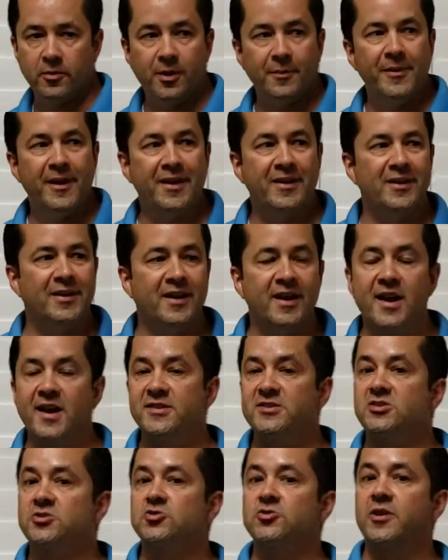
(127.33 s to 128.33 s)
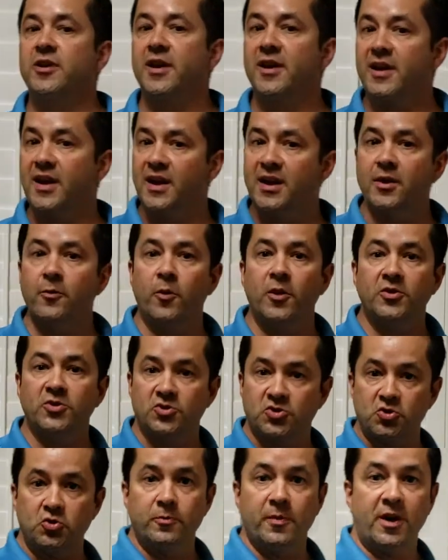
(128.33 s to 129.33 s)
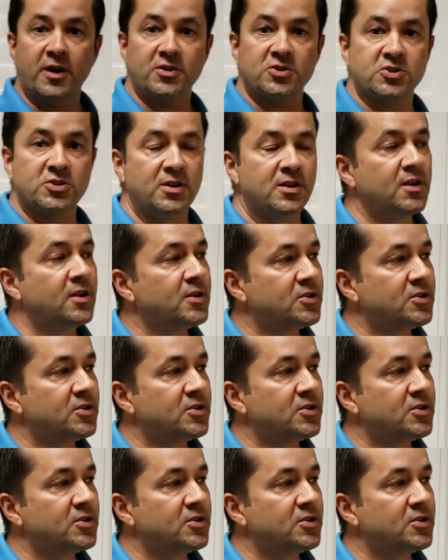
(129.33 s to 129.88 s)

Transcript: I'm not going to concentrate on any one too much,